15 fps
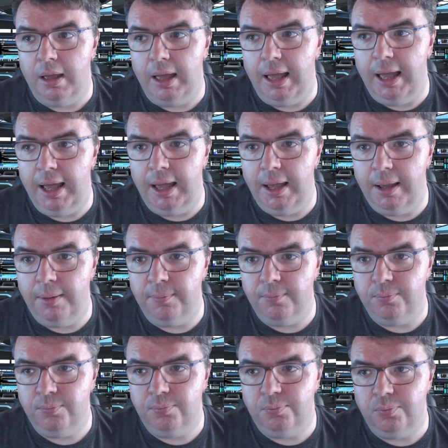
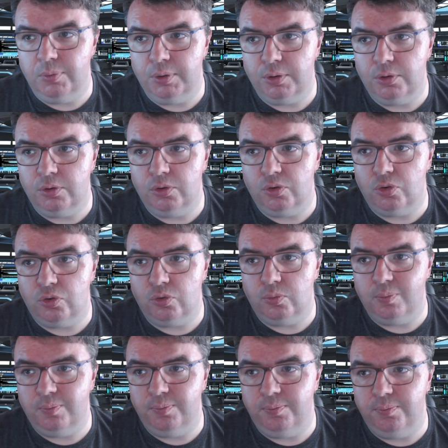um
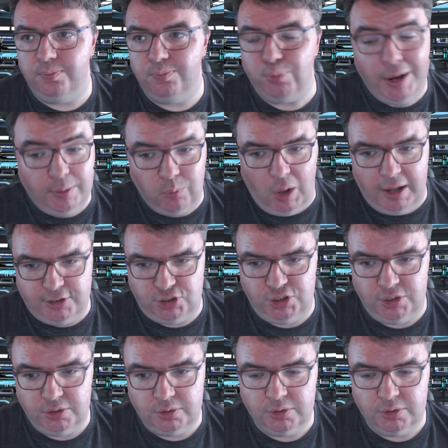brainwashed.